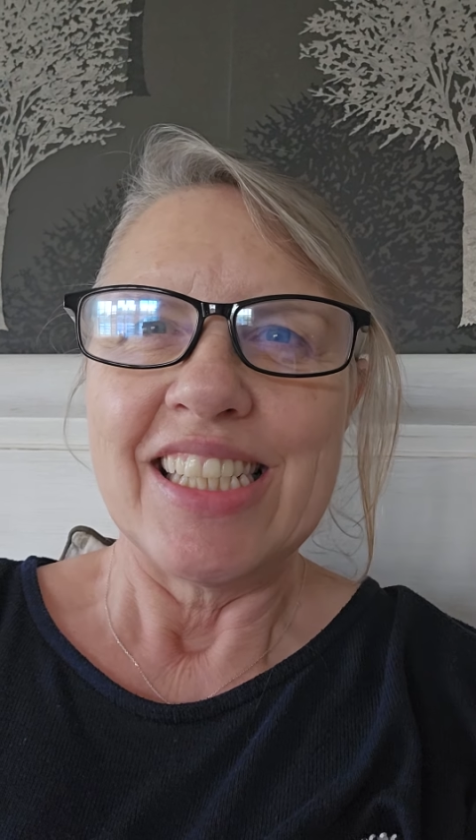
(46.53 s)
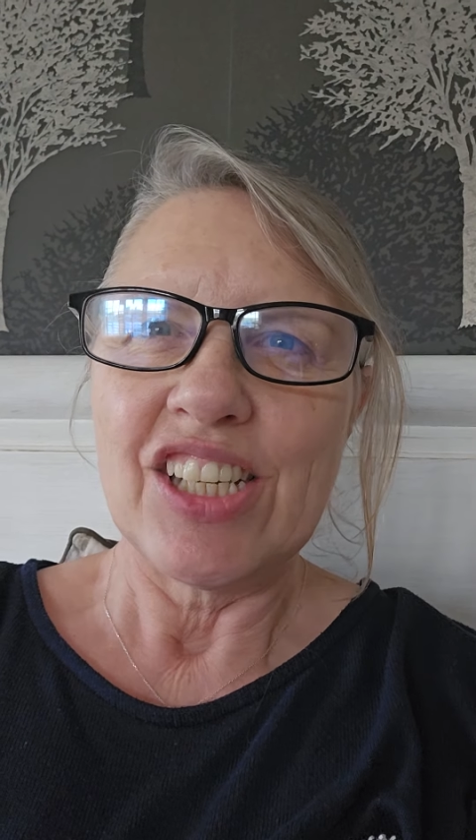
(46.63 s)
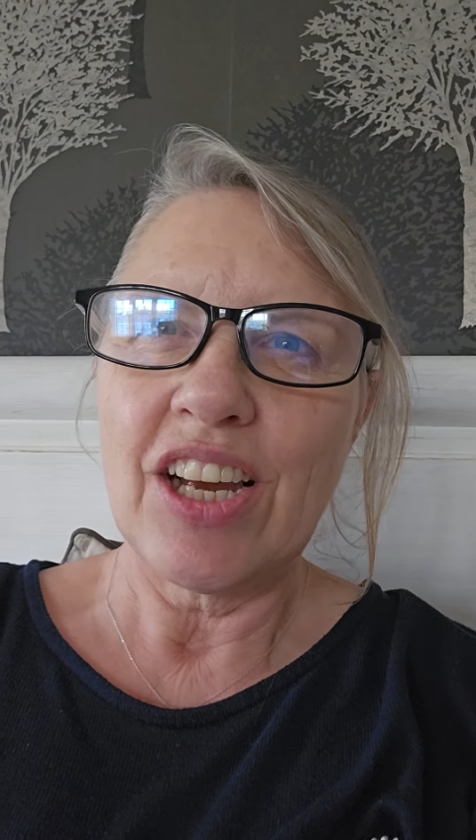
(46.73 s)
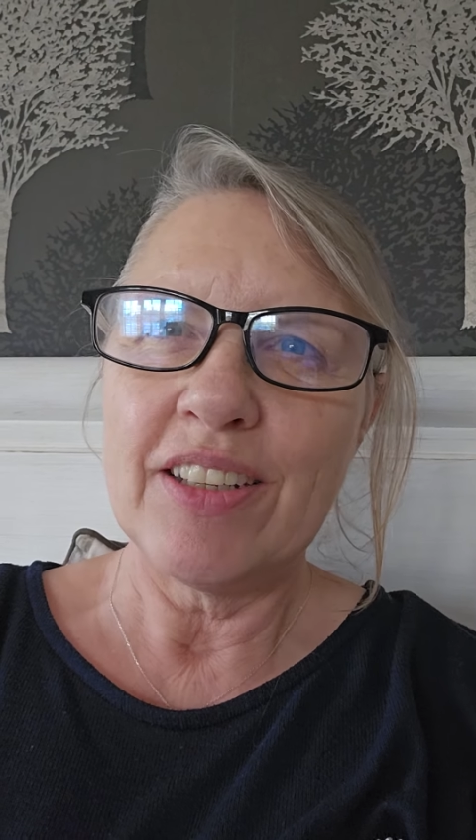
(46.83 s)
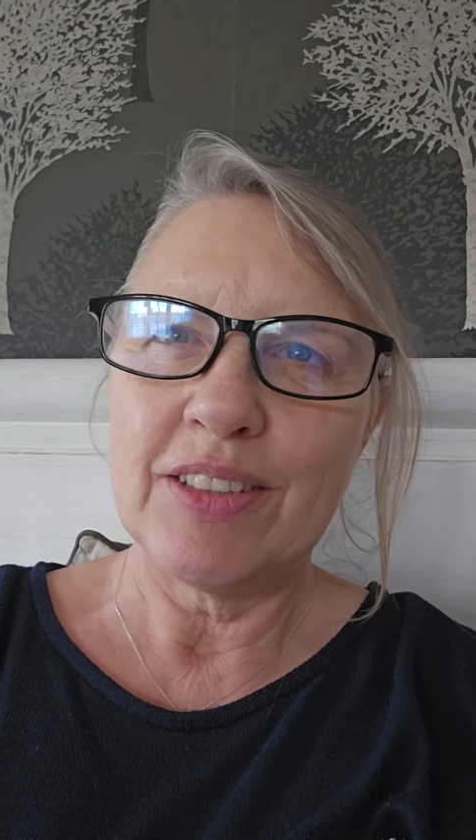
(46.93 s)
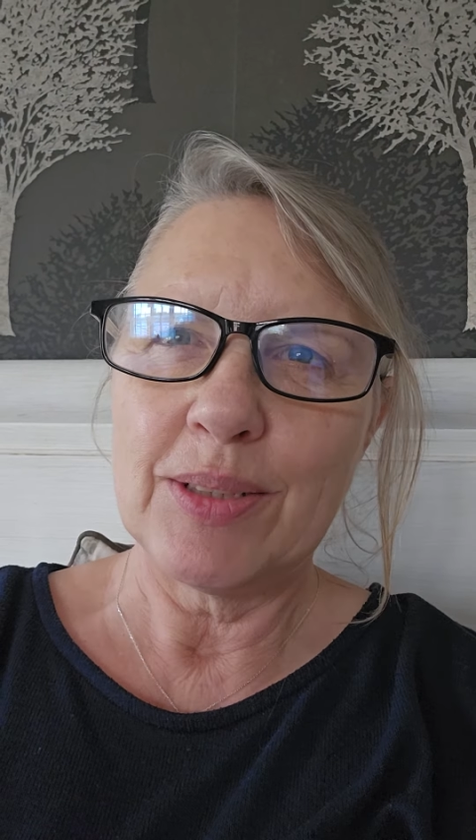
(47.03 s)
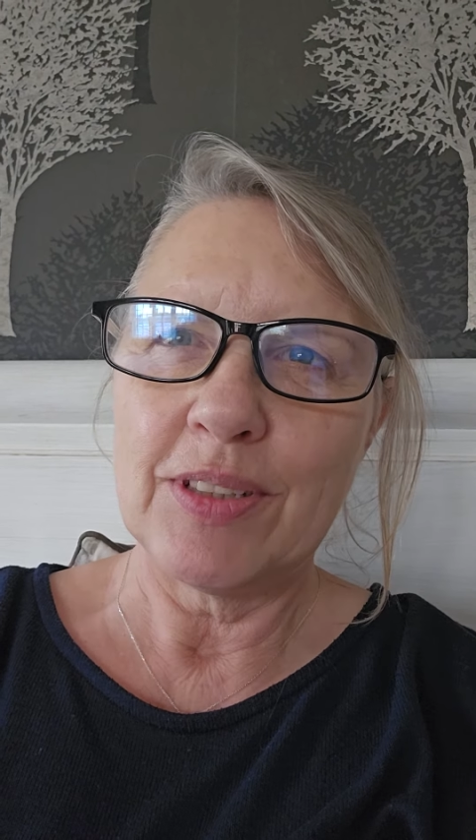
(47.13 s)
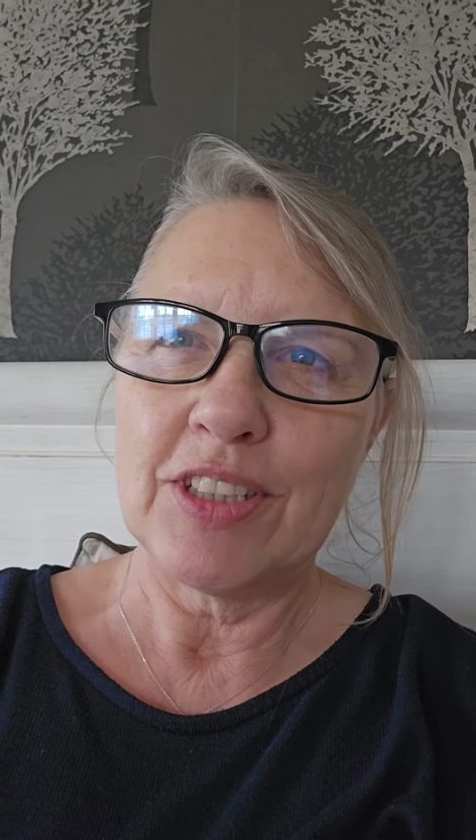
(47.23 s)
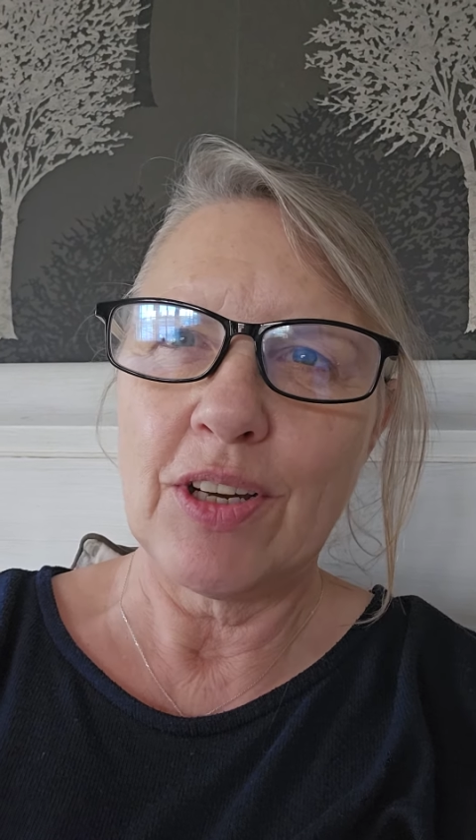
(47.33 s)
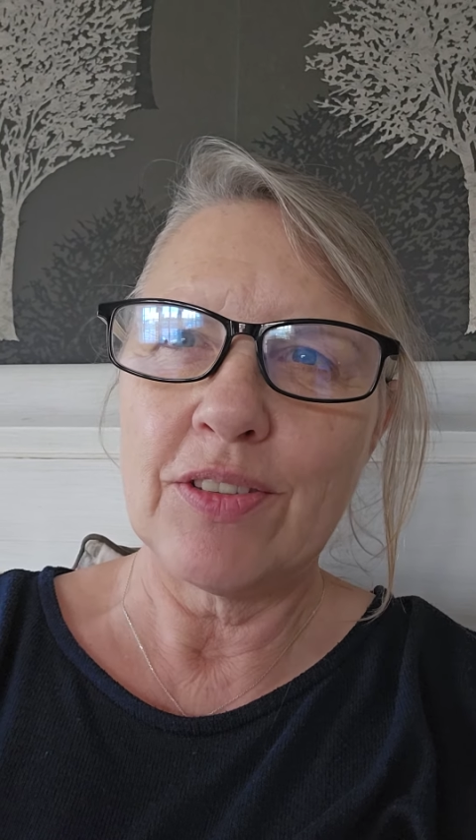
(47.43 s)
Jairus
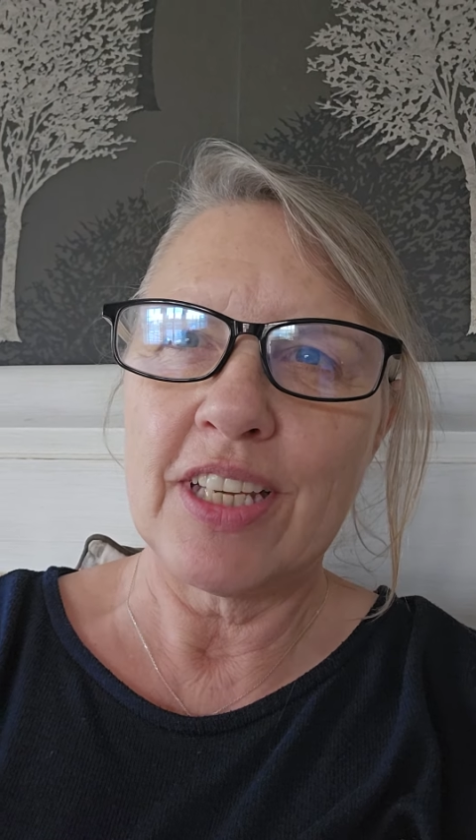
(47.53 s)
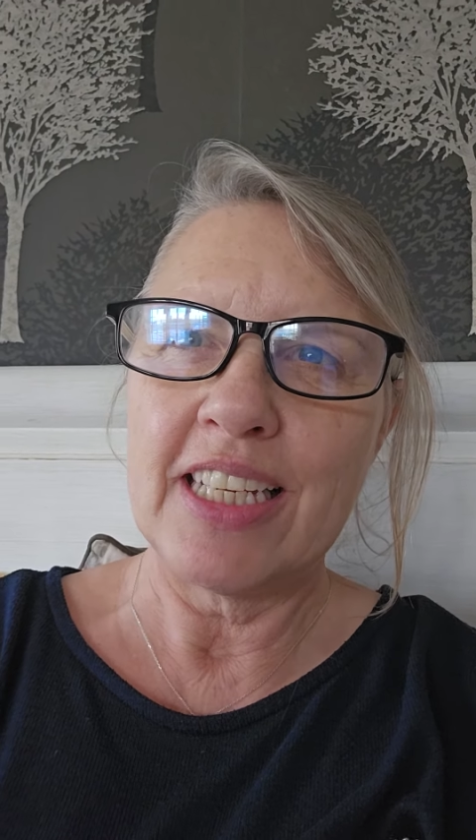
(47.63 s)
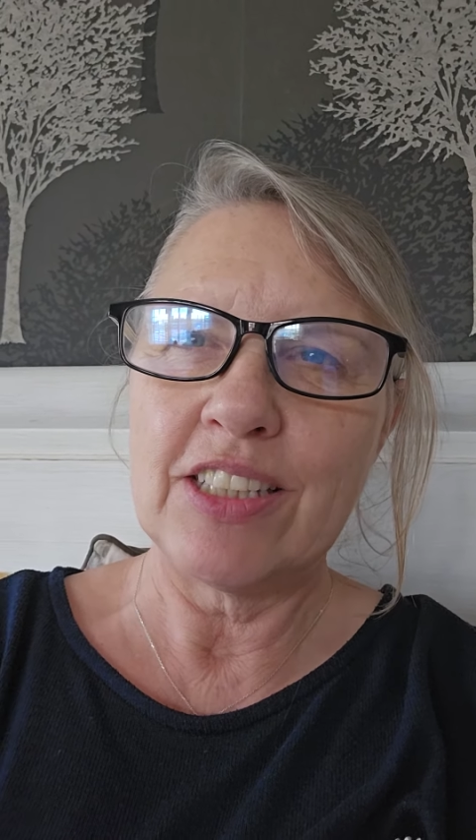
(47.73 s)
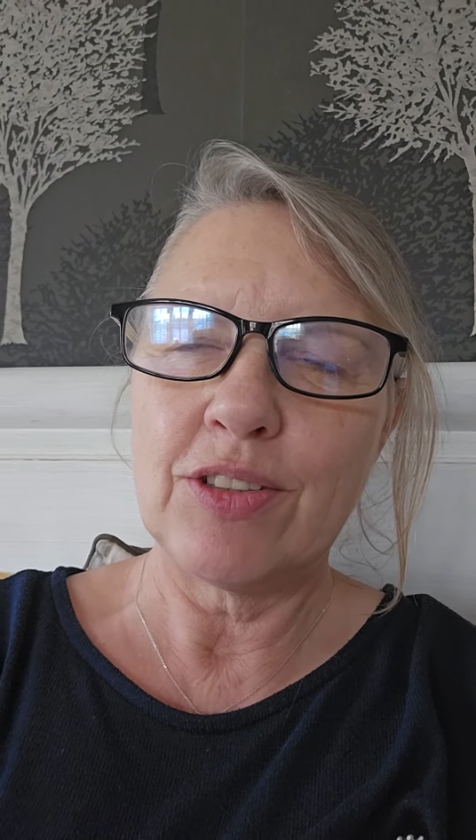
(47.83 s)
was told that his